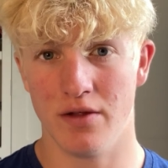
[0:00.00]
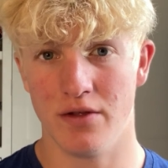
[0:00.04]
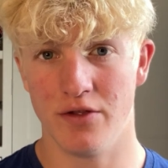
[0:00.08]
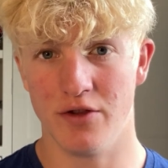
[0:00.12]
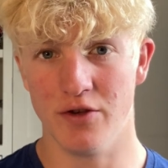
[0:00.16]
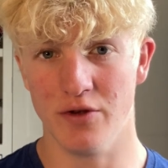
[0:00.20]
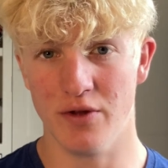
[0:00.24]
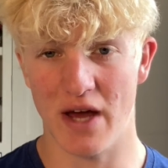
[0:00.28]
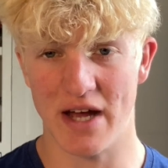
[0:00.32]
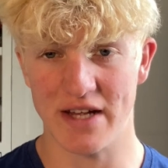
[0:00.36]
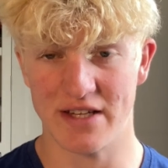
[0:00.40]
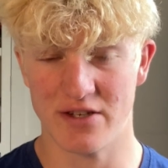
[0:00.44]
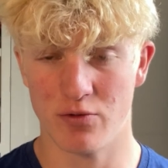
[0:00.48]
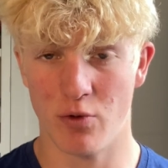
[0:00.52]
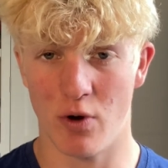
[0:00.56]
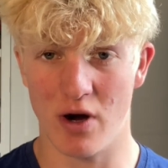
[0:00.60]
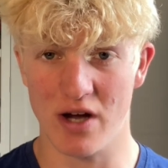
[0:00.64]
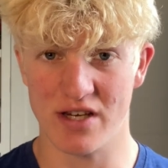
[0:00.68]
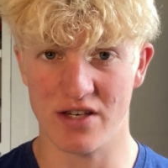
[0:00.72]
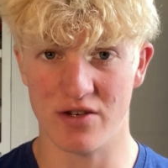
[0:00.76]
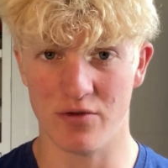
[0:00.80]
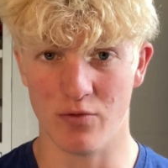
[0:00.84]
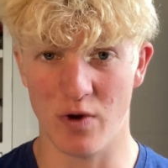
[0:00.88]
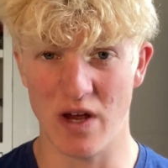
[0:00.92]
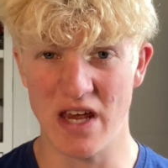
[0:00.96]
Do that
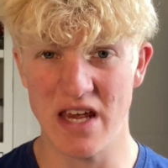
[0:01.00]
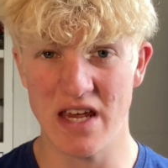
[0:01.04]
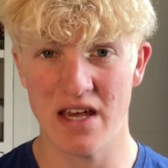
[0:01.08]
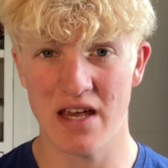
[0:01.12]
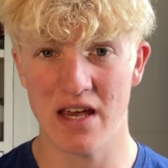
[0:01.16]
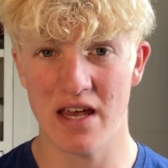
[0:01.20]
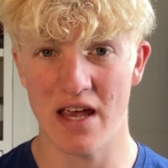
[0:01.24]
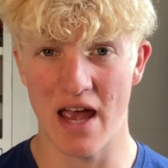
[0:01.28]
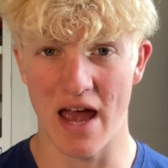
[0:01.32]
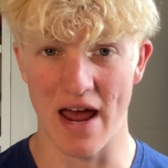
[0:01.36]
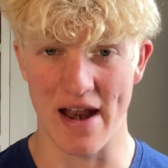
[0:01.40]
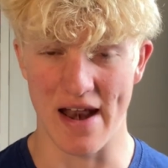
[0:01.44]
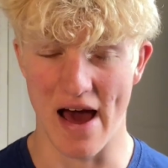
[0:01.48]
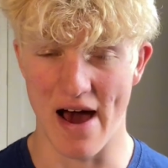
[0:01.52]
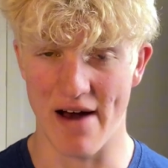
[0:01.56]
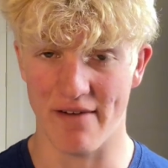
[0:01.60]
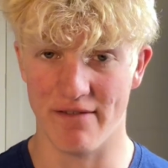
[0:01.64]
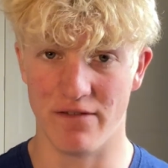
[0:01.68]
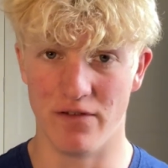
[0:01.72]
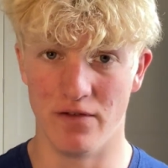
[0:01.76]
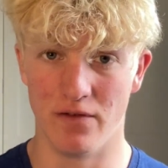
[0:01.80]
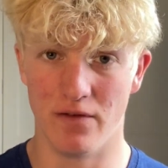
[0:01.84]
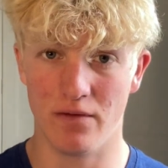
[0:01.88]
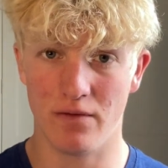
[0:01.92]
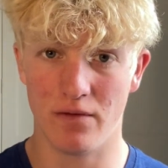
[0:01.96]
twice a week and
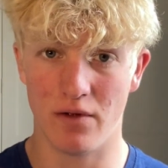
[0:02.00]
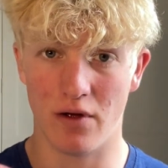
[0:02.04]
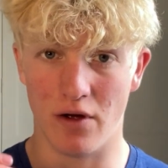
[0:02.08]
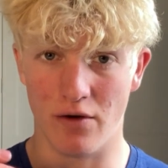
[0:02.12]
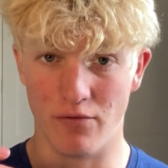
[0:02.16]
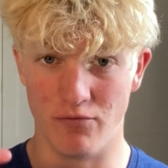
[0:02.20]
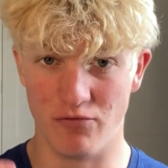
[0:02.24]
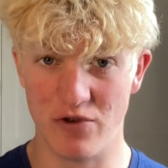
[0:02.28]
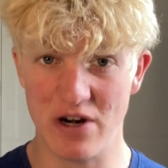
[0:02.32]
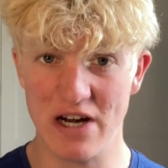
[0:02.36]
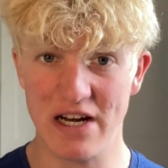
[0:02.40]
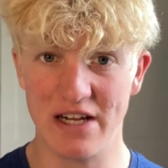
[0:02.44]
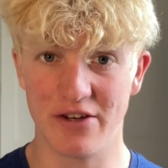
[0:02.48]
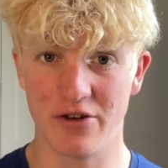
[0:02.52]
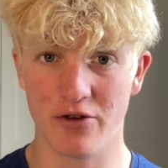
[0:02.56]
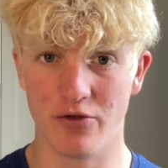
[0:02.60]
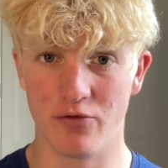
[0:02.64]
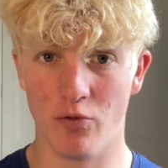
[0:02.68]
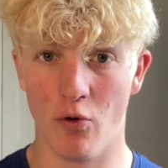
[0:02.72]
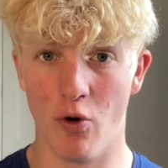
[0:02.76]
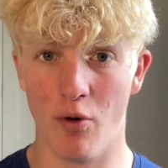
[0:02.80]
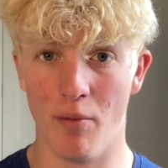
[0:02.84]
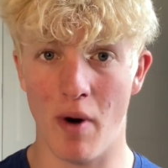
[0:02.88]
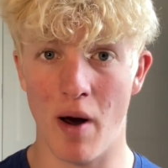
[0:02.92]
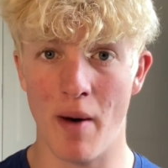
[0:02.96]
have a really good
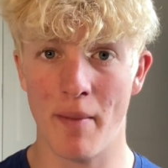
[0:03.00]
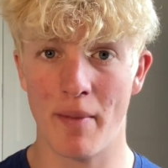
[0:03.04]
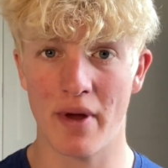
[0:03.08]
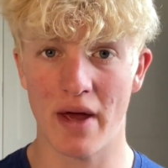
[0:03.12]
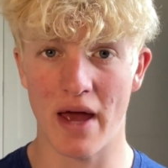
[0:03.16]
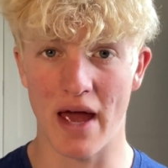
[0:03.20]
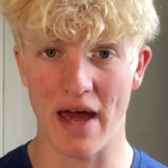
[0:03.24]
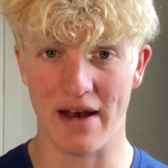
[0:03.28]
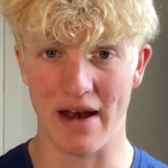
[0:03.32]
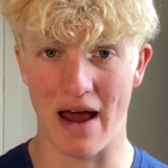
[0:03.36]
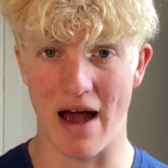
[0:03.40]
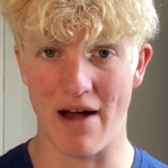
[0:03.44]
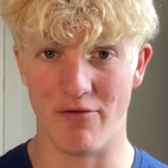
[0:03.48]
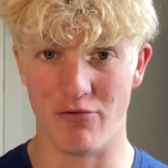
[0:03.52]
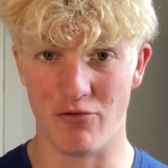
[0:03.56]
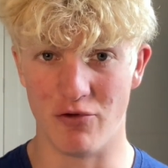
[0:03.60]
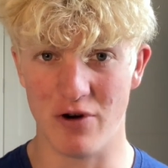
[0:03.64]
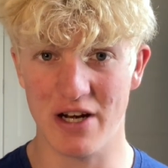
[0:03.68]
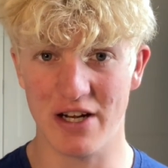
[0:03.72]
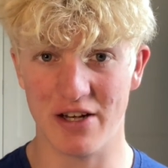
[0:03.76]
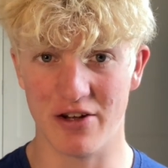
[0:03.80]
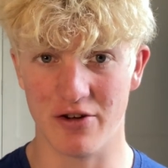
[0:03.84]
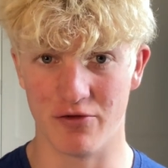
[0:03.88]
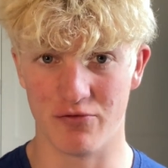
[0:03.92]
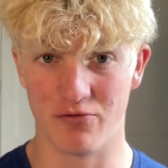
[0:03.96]
warm-up and have
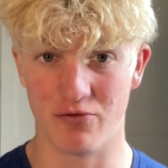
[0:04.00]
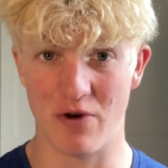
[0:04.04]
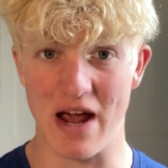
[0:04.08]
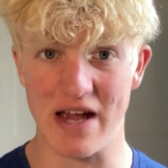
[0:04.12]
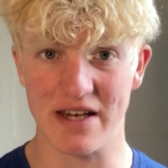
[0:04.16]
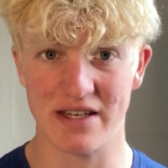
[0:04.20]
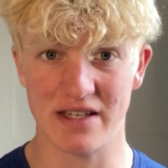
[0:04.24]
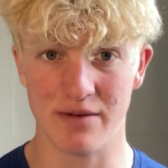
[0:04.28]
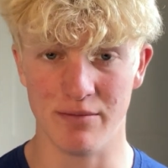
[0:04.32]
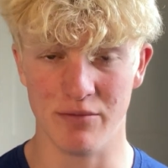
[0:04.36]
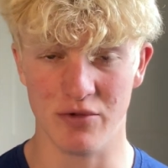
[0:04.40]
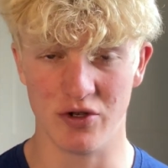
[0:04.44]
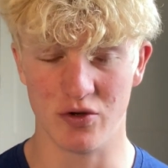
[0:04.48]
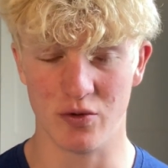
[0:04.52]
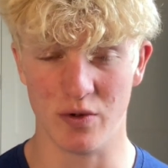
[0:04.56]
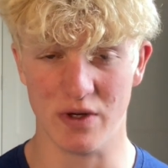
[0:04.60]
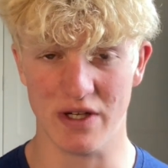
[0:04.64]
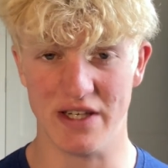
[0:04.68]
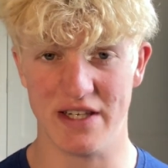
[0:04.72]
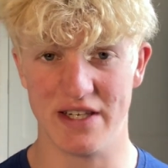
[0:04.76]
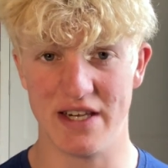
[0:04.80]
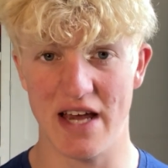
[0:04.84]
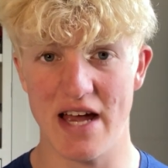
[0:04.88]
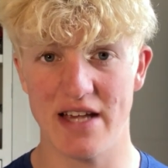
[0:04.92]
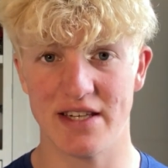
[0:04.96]
really good rest in between
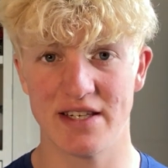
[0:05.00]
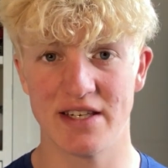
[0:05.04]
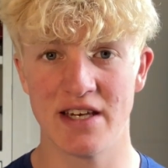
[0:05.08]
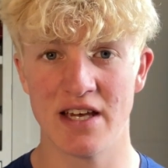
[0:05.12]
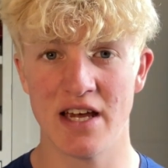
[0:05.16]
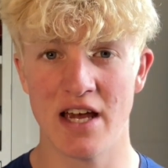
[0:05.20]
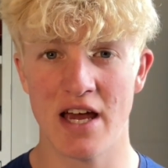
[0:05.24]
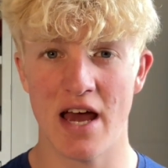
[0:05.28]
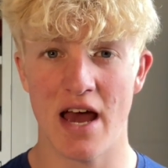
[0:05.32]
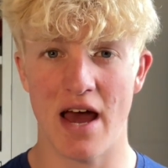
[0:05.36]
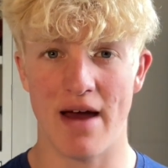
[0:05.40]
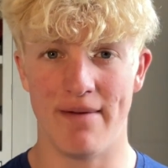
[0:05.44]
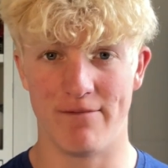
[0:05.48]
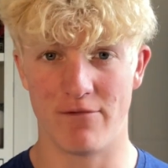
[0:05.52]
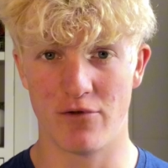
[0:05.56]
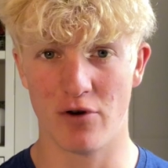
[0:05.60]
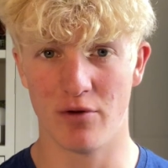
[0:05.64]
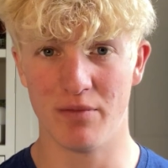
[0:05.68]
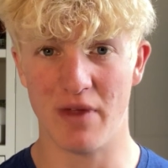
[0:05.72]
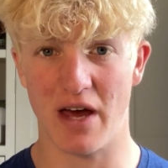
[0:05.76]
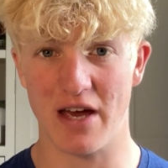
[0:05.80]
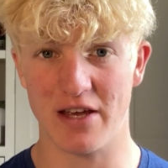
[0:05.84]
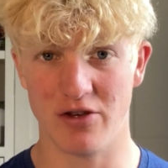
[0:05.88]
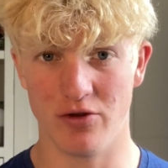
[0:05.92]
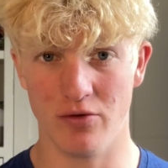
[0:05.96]
sets, and
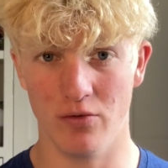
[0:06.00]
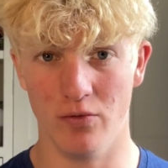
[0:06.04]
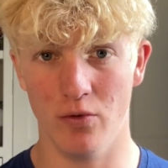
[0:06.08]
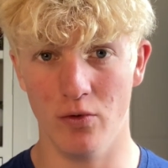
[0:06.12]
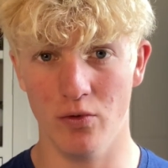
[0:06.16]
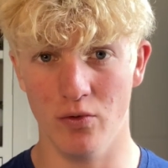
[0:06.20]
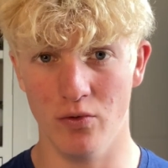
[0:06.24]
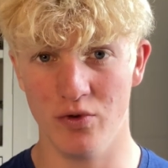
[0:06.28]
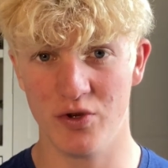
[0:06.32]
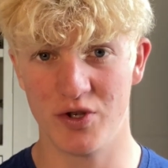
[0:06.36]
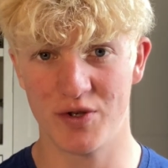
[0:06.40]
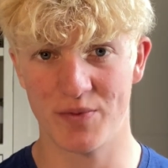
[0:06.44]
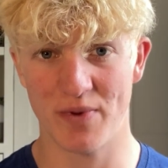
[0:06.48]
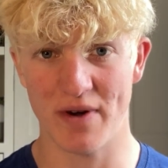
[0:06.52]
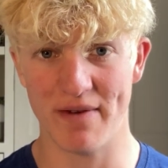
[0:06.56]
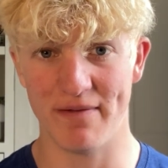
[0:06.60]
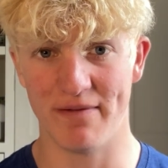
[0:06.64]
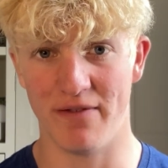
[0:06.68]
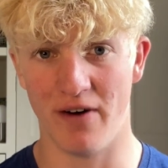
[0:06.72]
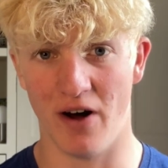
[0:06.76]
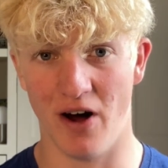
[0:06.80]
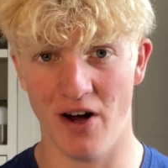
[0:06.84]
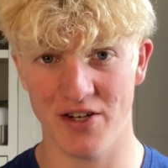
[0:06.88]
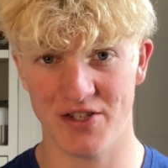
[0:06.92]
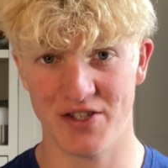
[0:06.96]
from that you will sprint
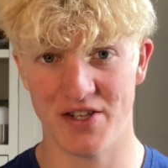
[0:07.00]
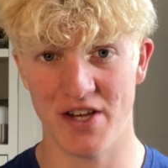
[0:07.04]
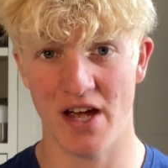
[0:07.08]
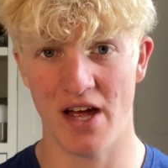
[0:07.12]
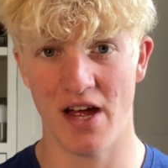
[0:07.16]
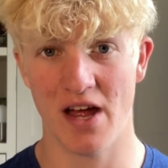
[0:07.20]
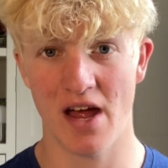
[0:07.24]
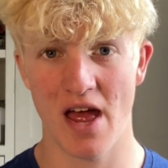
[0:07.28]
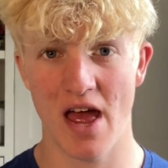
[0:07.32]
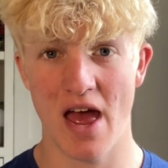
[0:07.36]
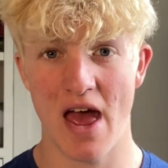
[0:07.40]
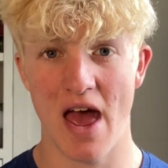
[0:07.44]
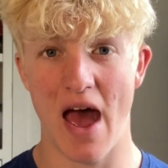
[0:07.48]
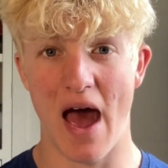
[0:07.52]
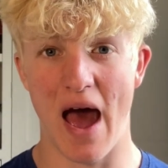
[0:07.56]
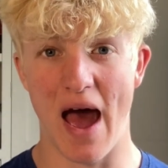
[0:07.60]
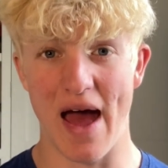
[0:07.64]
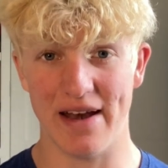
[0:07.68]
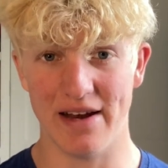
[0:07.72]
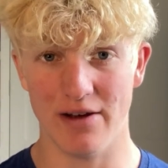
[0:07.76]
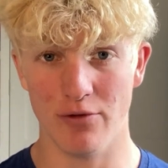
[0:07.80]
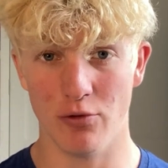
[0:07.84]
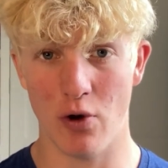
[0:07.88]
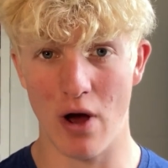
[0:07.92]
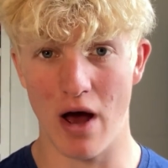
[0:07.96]
faster
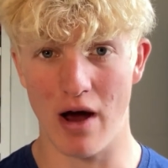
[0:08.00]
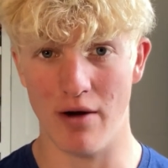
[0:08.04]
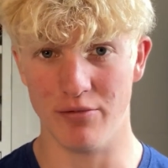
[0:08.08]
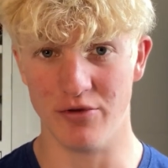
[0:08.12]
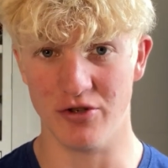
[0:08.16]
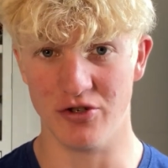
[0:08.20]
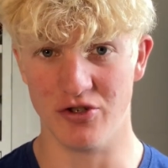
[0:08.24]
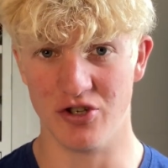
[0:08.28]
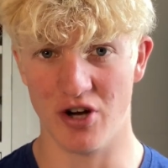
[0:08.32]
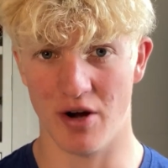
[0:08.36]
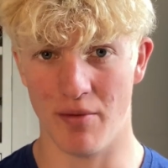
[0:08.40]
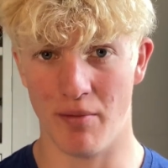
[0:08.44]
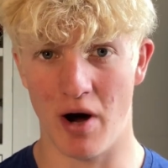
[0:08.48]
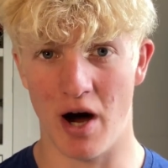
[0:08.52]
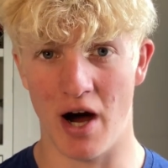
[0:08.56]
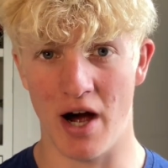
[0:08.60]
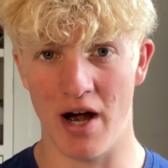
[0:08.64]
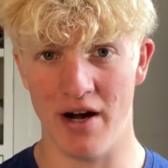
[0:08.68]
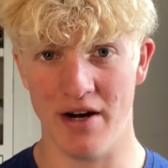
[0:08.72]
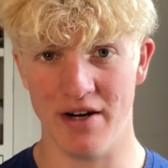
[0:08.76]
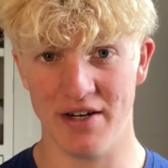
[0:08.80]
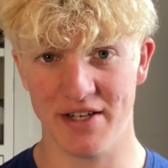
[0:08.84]
and it will help you jump higher.